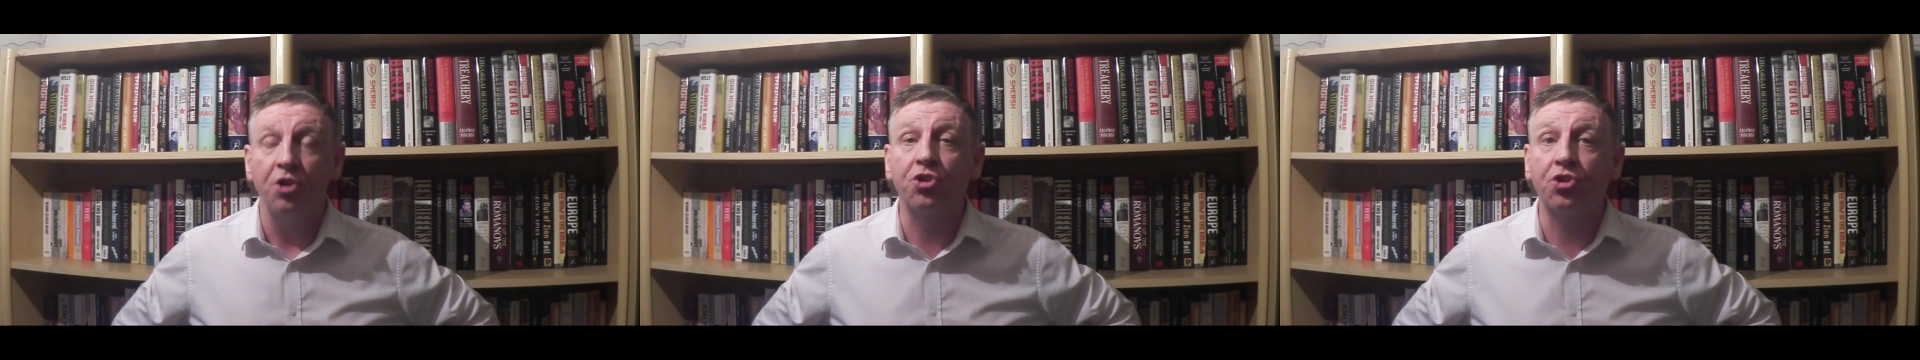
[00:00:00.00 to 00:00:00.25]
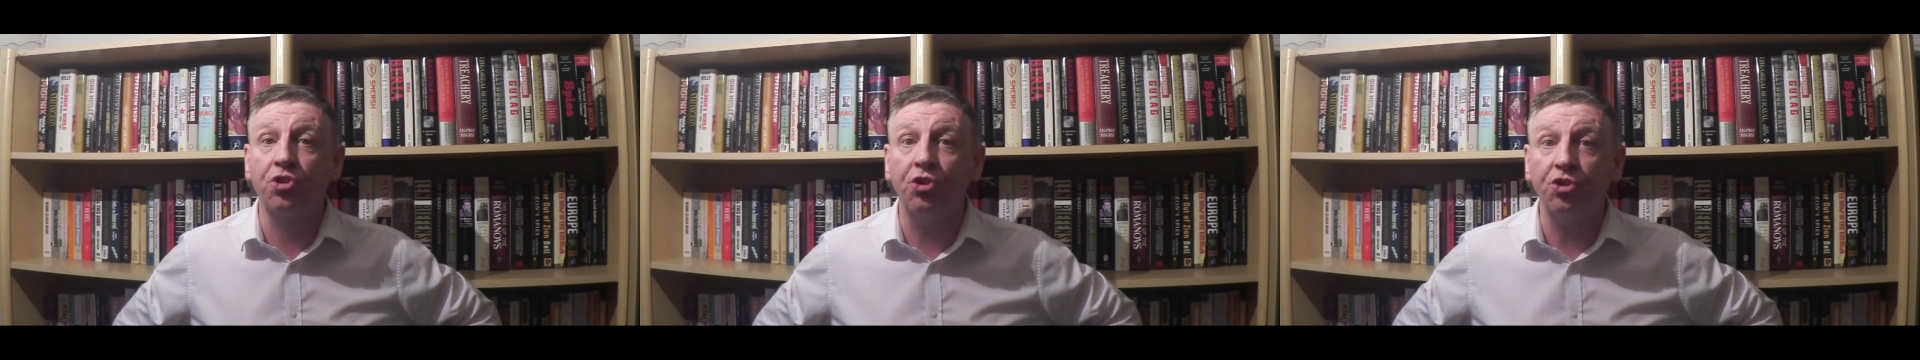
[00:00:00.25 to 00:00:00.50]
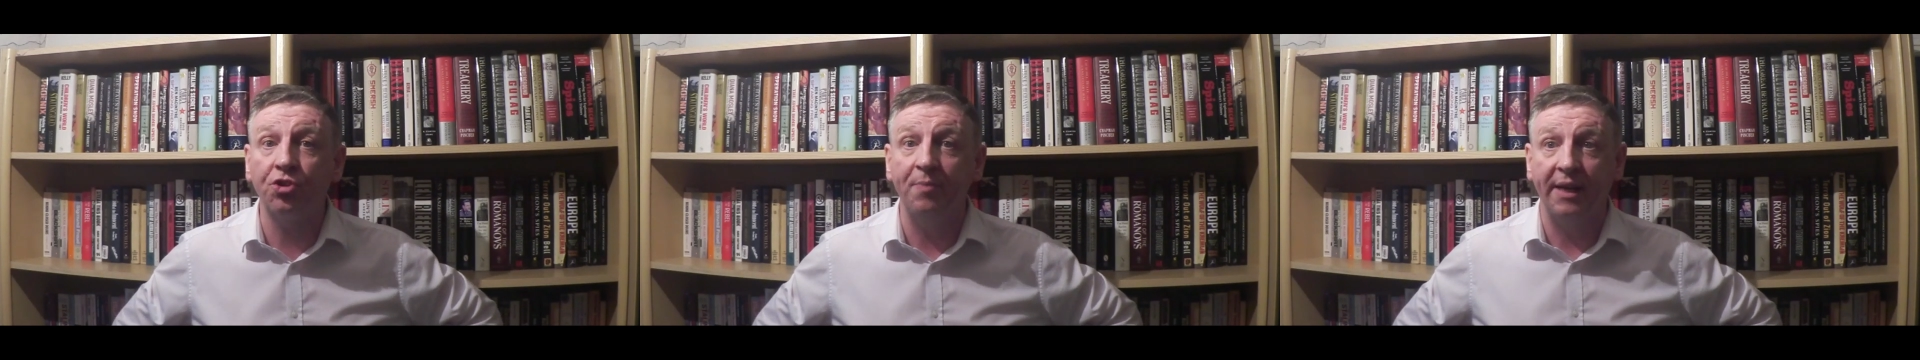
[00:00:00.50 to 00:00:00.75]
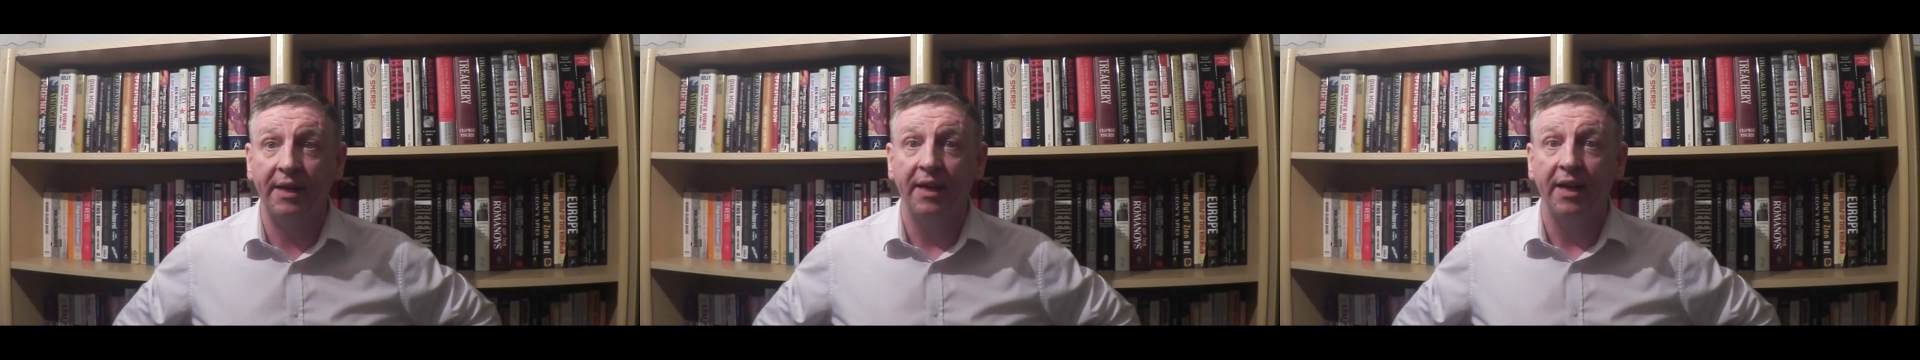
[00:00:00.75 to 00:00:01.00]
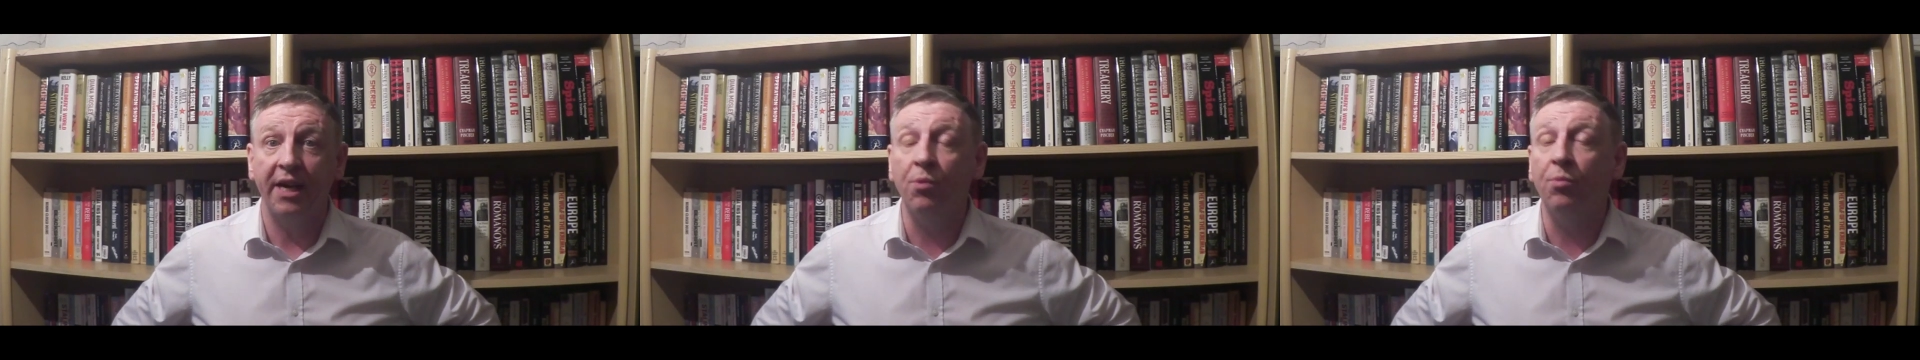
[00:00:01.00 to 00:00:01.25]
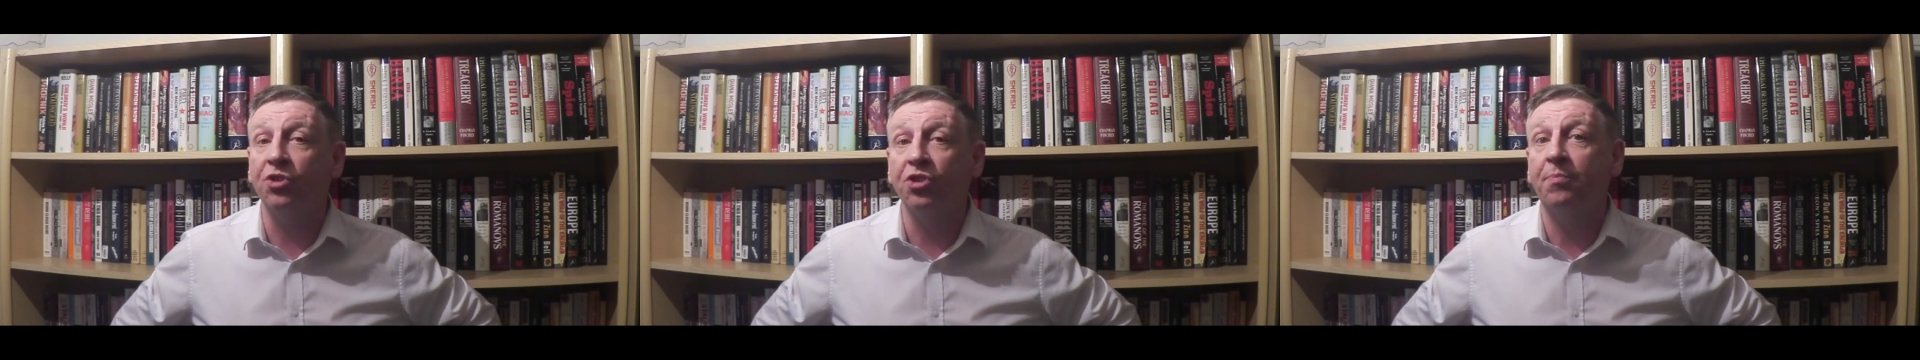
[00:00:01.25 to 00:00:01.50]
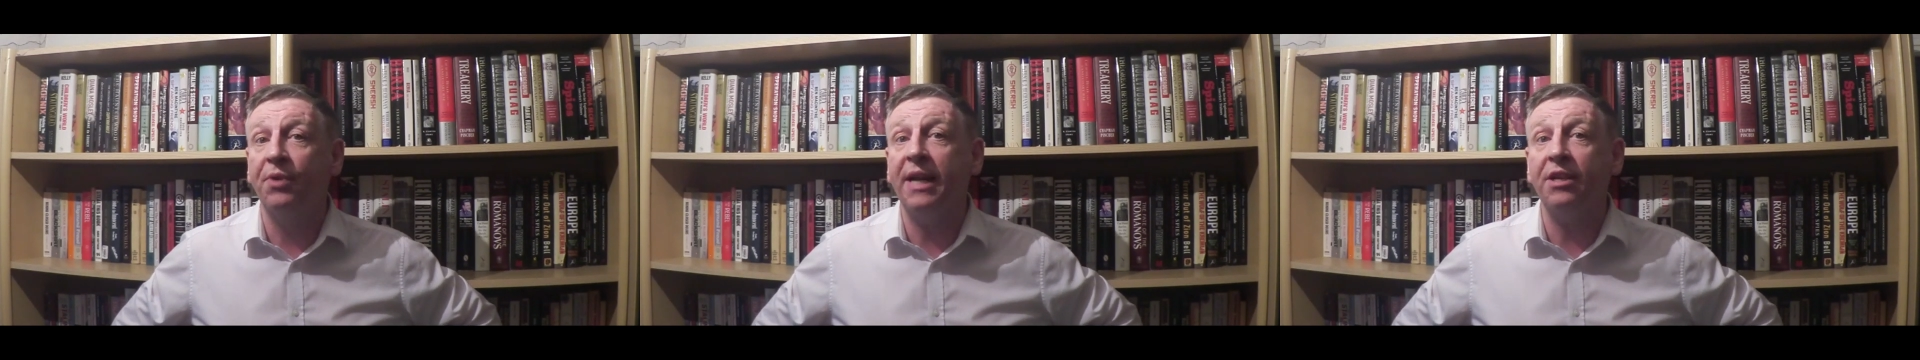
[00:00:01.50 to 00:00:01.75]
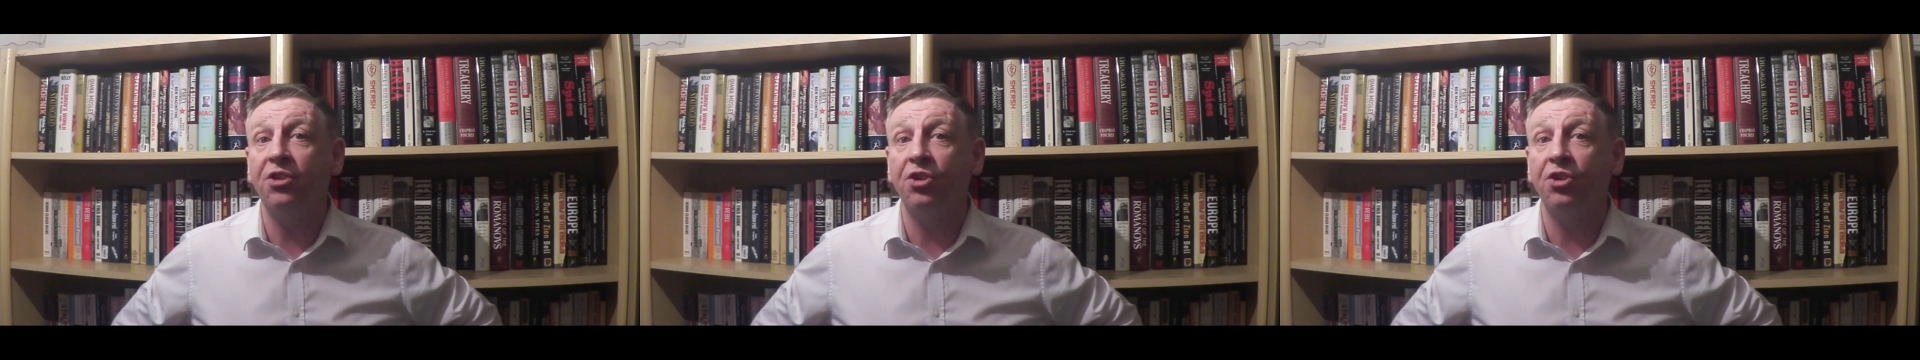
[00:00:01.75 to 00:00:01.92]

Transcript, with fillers: Trust me, it will spread